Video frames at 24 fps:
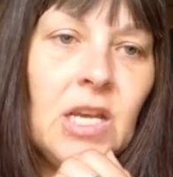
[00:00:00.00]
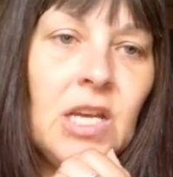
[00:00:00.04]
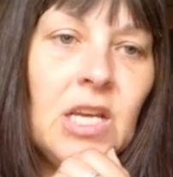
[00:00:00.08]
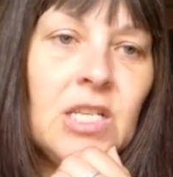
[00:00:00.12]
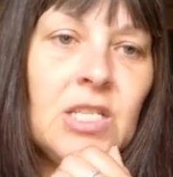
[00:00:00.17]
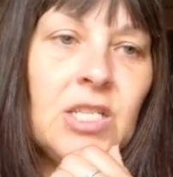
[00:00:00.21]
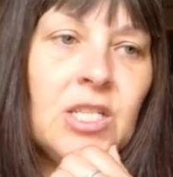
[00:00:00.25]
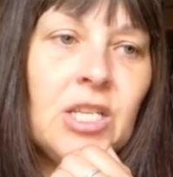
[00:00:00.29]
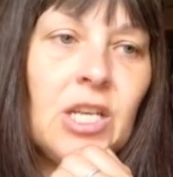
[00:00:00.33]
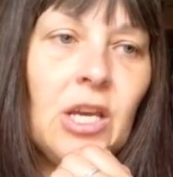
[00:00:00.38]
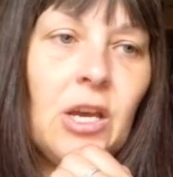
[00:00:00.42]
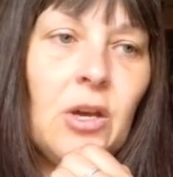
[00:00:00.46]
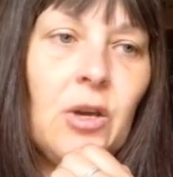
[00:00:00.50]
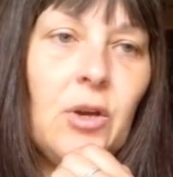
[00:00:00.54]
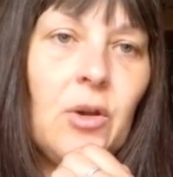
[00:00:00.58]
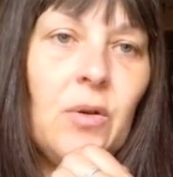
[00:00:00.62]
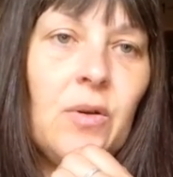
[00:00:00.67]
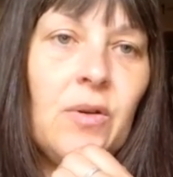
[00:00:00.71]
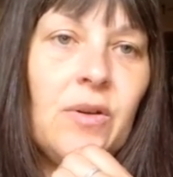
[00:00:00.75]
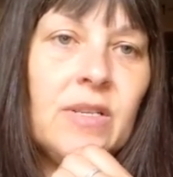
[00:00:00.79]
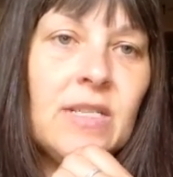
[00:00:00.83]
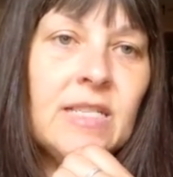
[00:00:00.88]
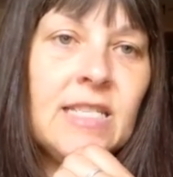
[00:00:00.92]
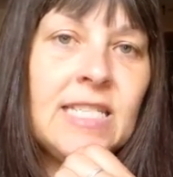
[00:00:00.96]

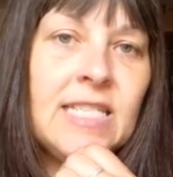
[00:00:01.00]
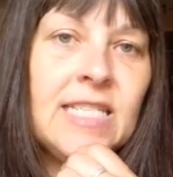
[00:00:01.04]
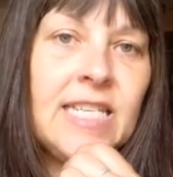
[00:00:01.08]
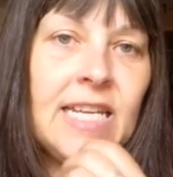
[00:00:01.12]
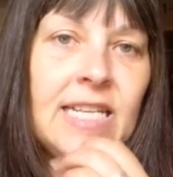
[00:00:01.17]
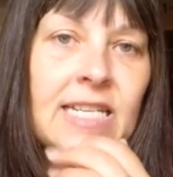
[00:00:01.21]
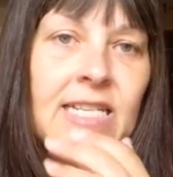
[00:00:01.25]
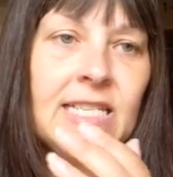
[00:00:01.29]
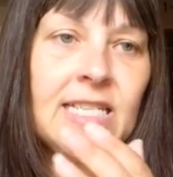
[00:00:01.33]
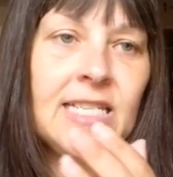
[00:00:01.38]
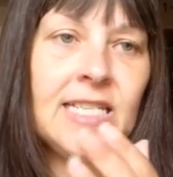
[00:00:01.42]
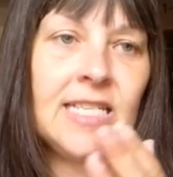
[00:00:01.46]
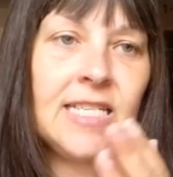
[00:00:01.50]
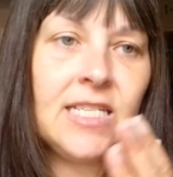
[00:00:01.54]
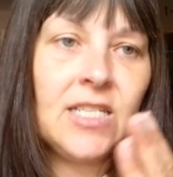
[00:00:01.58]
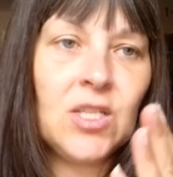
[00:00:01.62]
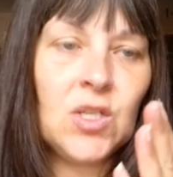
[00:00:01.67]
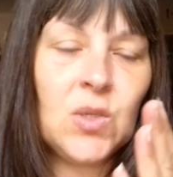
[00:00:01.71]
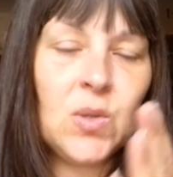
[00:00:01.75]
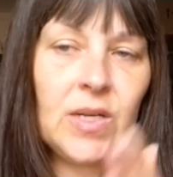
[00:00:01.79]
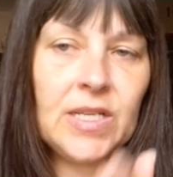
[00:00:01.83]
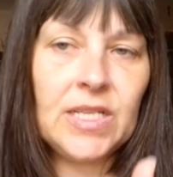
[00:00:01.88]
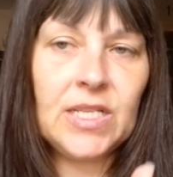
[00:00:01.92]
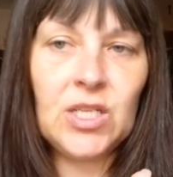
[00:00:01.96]
So since
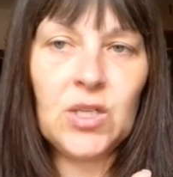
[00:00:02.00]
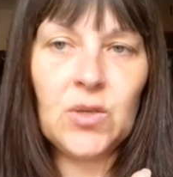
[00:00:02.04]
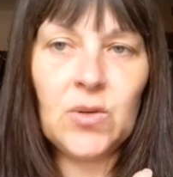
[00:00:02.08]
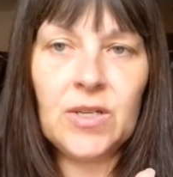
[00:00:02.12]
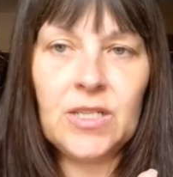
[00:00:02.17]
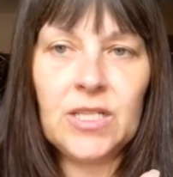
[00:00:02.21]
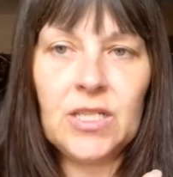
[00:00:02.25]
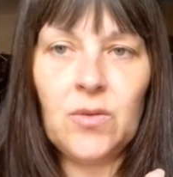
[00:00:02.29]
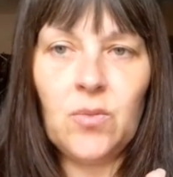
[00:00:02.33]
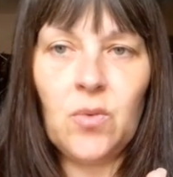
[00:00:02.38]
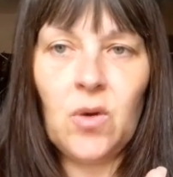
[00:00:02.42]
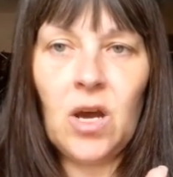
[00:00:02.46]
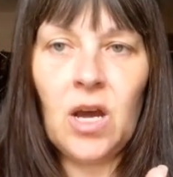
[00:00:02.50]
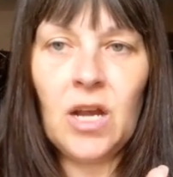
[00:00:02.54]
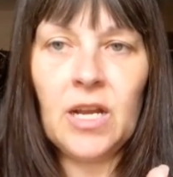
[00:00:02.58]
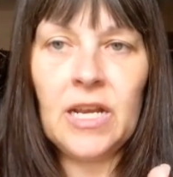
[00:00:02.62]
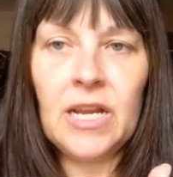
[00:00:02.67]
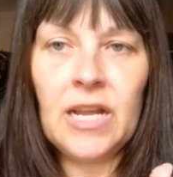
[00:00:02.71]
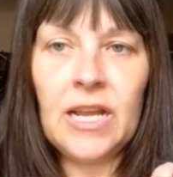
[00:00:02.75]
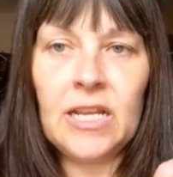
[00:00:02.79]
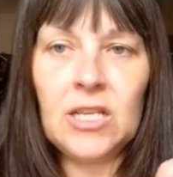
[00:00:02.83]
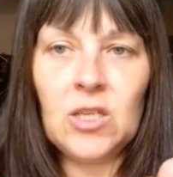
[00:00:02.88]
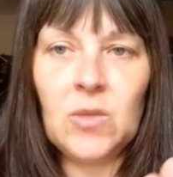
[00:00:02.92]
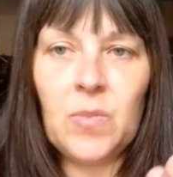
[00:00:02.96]
2021,
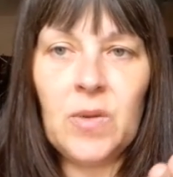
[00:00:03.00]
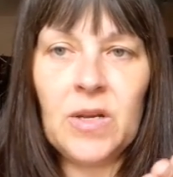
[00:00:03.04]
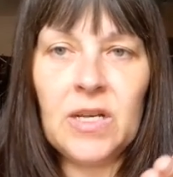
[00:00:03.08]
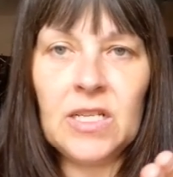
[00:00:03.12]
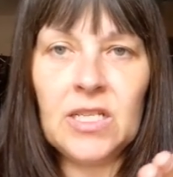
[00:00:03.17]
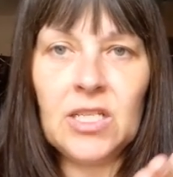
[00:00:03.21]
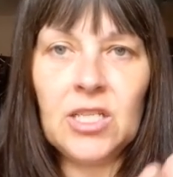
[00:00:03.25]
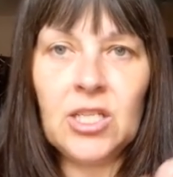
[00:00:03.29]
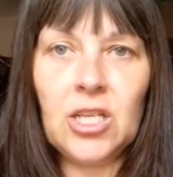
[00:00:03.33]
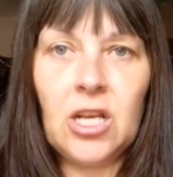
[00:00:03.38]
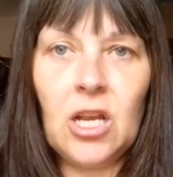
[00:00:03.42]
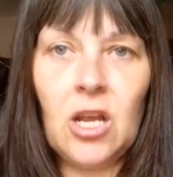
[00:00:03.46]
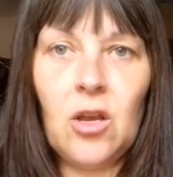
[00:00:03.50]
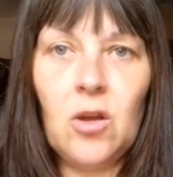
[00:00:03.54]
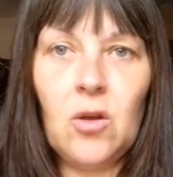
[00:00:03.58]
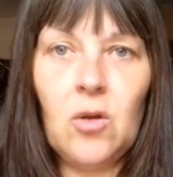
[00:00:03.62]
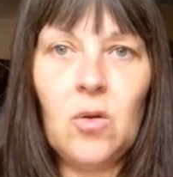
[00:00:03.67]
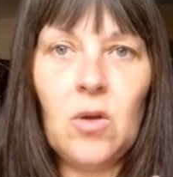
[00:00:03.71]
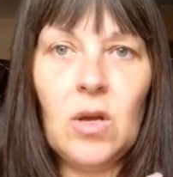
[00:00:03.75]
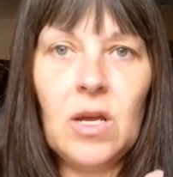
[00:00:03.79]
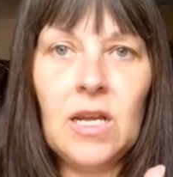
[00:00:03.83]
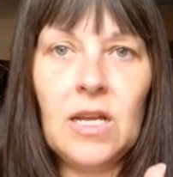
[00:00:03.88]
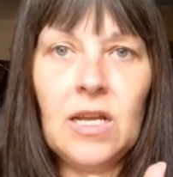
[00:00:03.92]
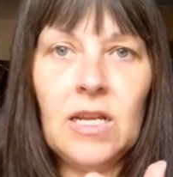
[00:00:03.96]
it's been a
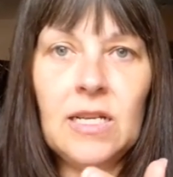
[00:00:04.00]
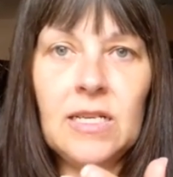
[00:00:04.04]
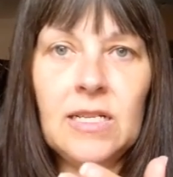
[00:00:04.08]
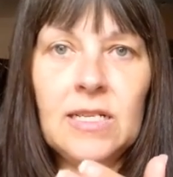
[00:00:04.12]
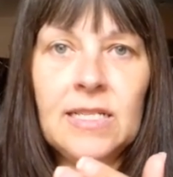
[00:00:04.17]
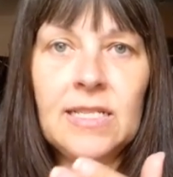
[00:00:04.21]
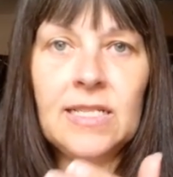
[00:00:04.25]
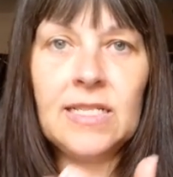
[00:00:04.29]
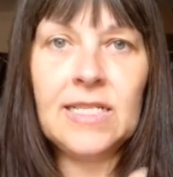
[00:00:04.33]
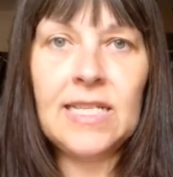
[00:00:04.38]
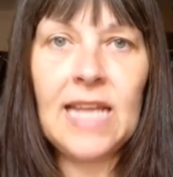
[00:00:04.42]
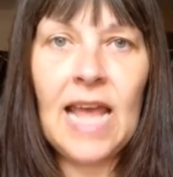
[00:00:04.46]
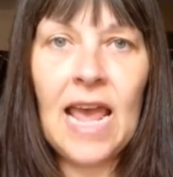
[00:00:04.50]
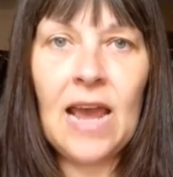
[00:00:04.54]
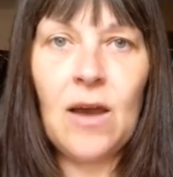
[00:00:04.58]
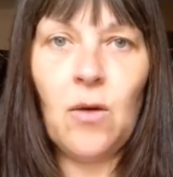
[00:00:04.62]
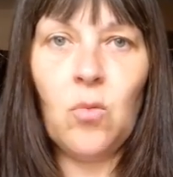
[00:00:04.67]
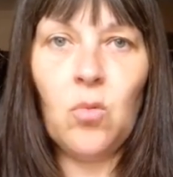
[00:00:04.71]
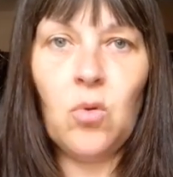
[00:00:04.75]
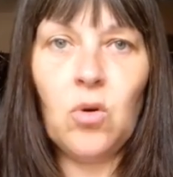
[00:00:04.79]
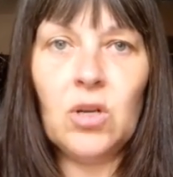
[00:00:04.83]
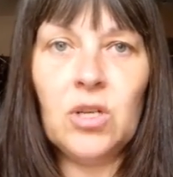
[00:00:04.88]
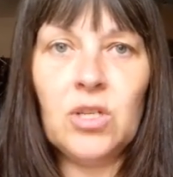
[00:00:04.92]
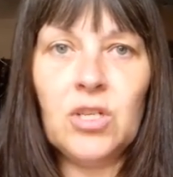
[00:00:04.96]
slow
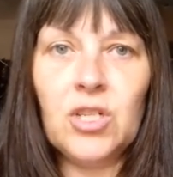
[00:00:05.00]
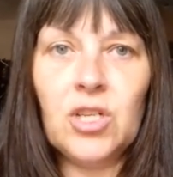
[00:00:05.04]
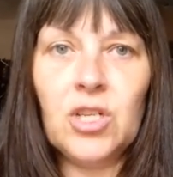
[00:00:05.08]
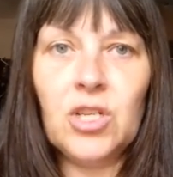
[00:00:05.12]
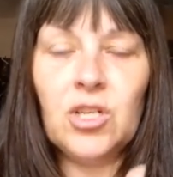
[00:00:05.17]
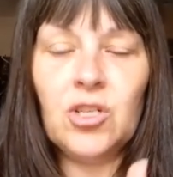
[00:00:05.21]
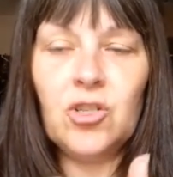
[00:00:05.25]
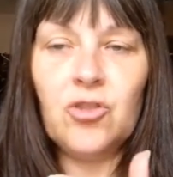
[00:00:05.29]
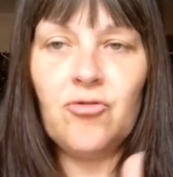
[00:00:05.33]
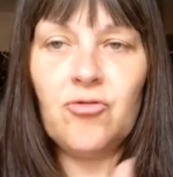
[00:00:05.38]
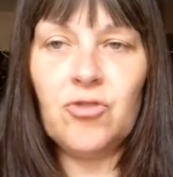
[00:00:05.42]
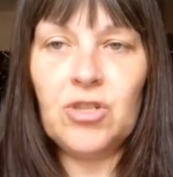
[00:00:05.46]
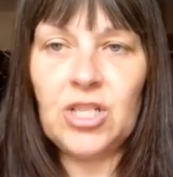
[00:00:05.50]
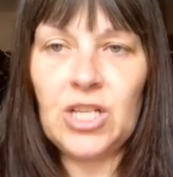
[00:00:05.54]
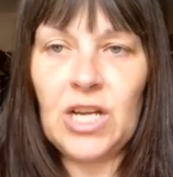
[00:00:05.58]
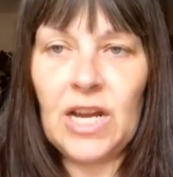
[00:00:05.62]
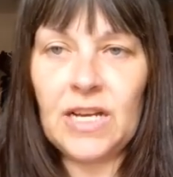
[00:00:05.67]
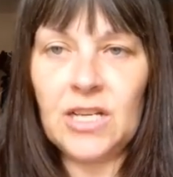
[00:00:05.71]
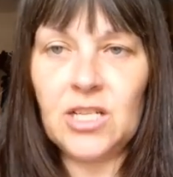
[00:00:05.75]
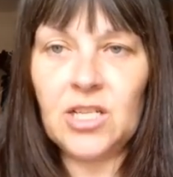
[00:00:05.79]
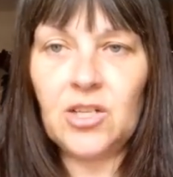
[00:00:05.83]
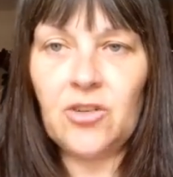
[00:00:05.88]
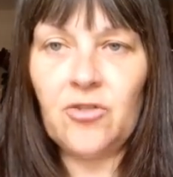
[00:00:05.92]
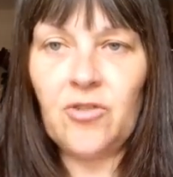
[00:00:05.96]
downward
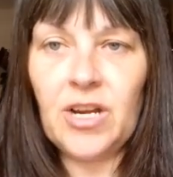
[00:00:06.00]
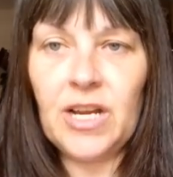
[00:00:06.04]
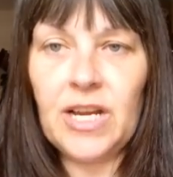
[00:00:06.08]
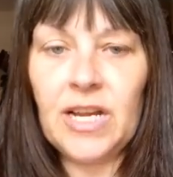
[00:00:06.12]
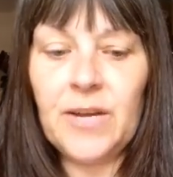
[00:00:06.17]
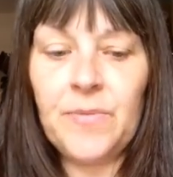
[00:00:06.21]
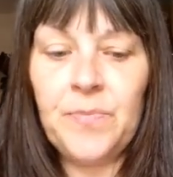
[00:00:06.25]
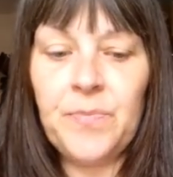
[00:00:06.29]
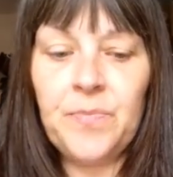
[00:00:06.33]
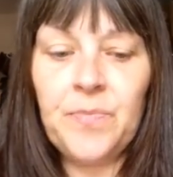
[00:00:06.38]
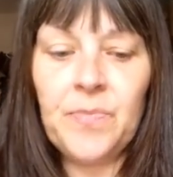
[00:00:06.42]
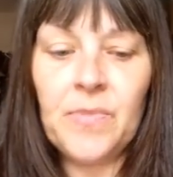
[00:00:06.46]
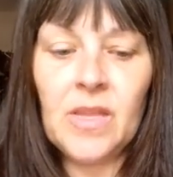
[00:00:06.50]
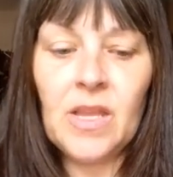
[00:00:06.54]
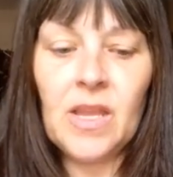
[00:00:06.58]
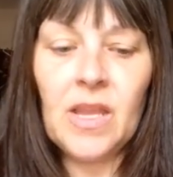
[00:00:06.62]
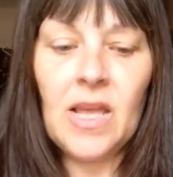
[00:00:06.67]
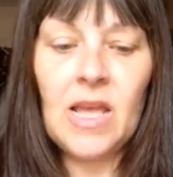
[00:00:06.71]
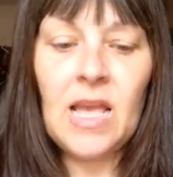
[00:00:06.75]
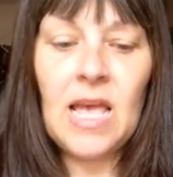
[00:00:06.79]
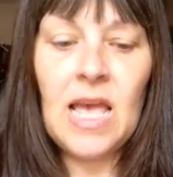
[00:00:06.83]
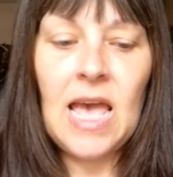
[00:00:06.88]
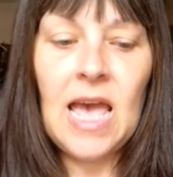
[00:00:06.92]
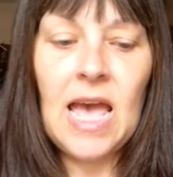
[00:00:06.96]
trajectory.
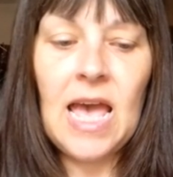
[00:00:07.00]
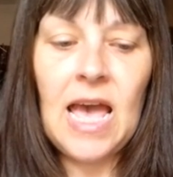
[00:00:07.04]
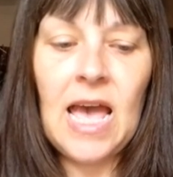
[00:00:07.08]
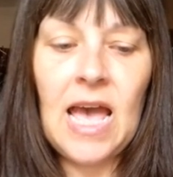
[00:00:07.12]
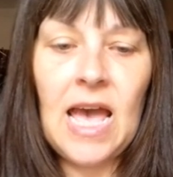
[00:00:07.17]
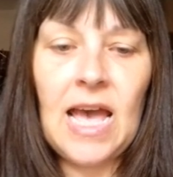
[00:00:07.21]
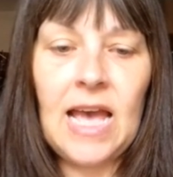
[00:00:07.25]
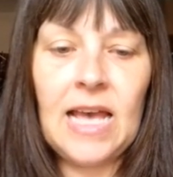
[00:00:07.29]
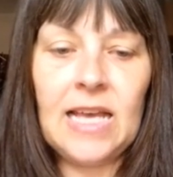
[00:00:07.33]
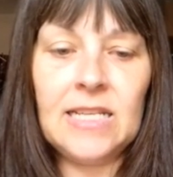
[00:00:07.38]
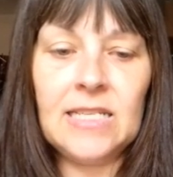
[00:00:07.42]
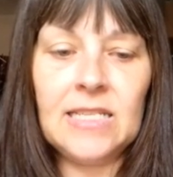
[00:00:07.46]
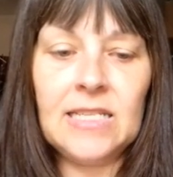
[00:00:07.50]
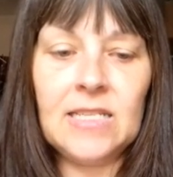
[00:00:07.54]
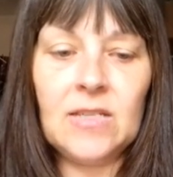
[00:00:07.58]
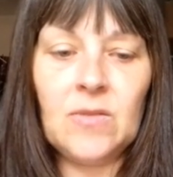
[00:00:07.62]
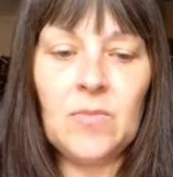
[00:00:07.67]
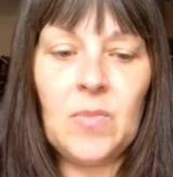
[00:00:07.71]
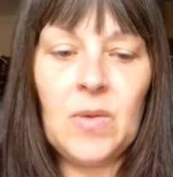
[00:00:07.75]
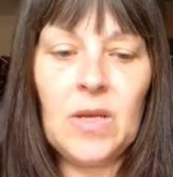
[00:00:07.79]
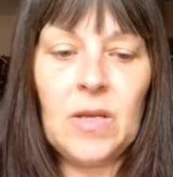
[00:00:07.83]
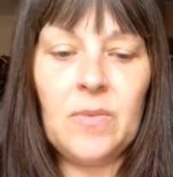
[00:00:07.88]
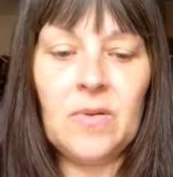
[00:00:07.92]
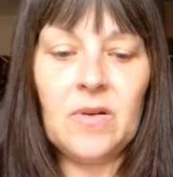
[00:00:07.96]
As
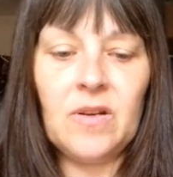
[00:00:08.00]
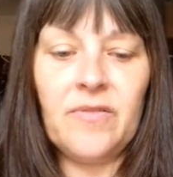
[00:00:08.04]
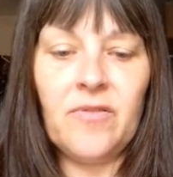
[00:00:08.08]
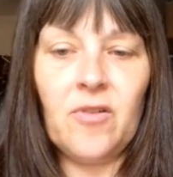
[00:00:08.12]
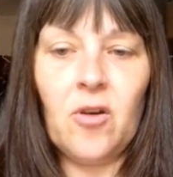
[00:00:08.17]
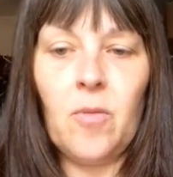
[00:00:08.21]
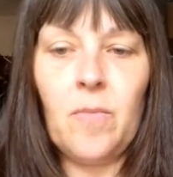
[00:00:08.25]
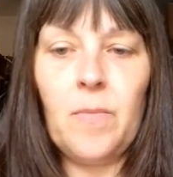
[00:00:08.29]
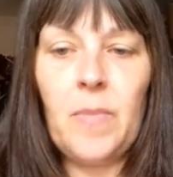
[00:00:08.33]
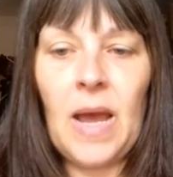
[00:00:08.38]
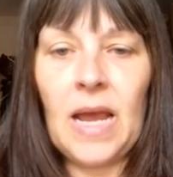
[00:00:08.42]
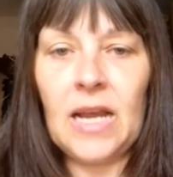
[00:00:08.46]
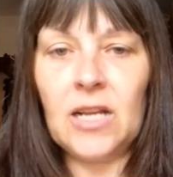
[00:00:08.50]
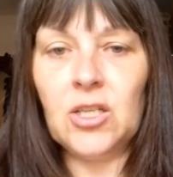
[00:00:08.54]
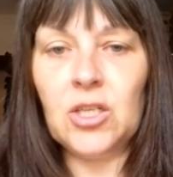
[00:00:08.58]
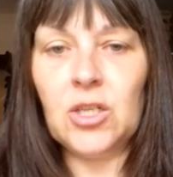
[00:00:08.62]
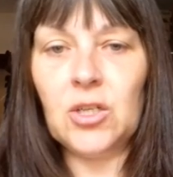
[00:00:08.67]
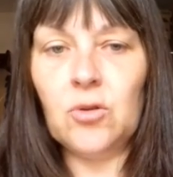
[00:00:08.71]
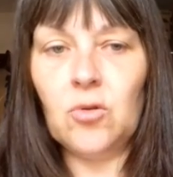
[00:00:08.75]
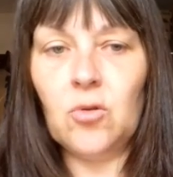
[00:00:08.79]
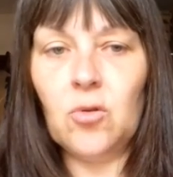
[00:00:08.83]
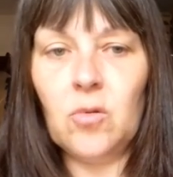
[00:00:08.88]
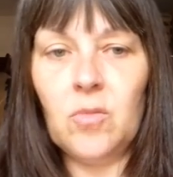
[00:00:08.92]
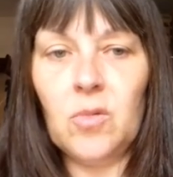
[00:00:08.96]
people have gone back
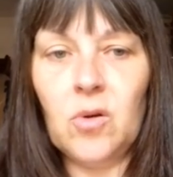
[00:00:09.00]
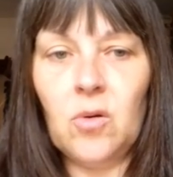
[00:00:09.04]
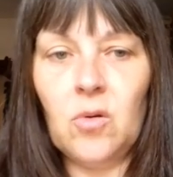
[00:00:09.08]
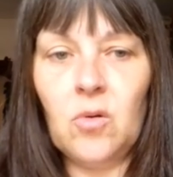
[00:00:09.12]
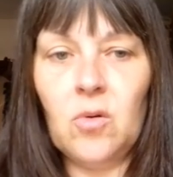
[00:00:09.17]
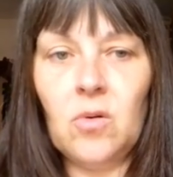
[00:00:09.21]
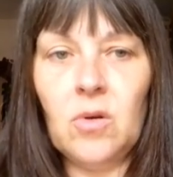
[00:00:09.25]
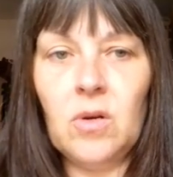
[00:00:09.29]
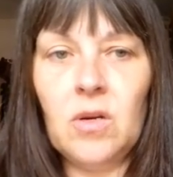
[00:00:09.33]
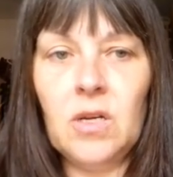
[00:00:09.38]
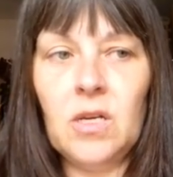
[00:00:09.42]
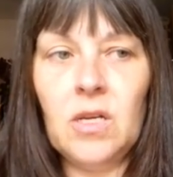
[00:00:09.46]
to normal,